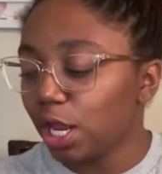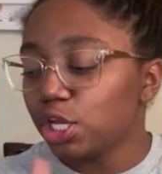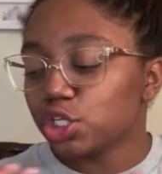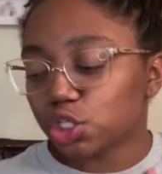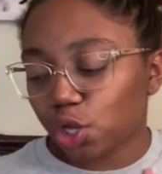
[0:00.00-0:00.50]

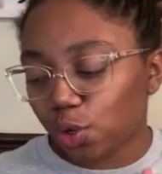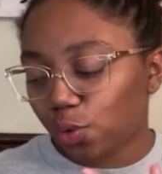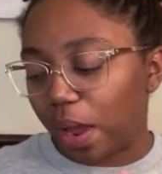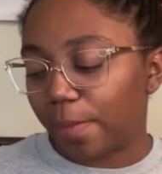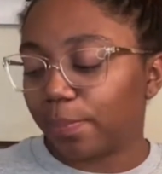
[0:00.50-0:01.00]
So
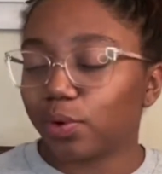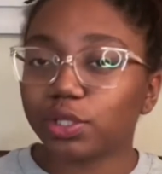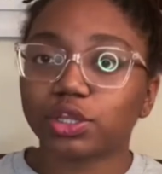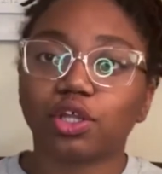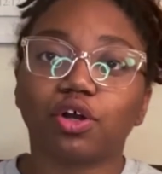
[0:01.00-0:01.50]
I
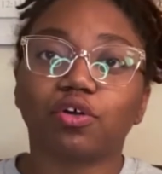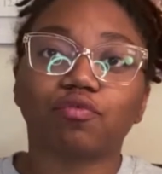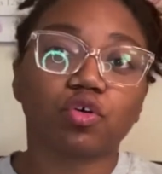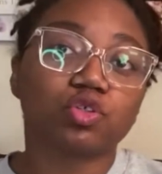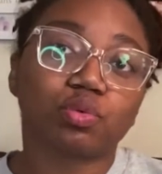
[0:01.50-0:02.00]
bought the
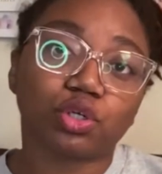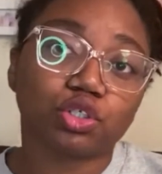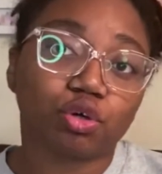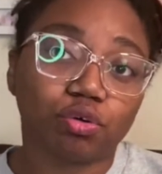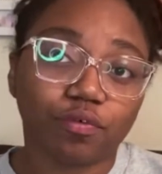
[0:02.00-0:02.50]
rose water
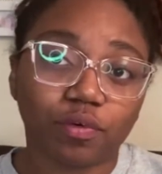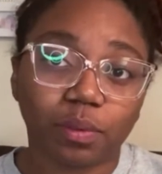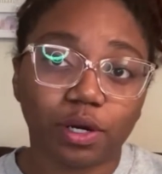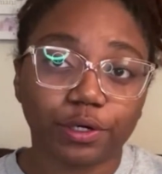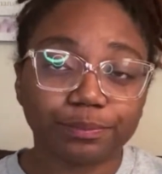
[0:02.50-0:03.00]
toner from
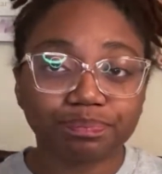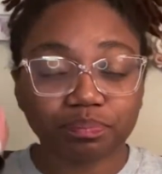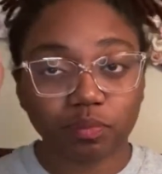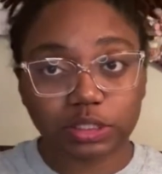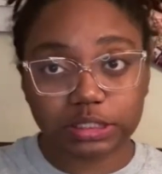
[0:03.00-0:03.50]
her,
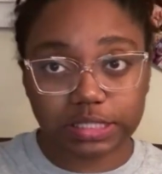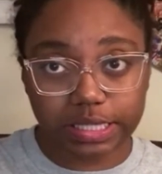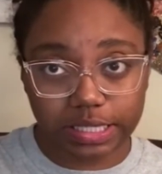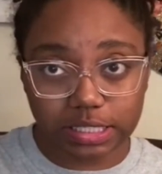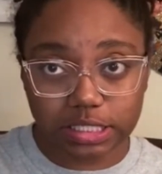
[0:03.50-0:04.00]
which is
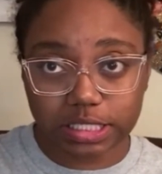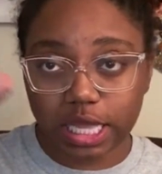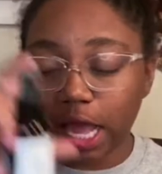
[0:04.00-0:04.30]
this,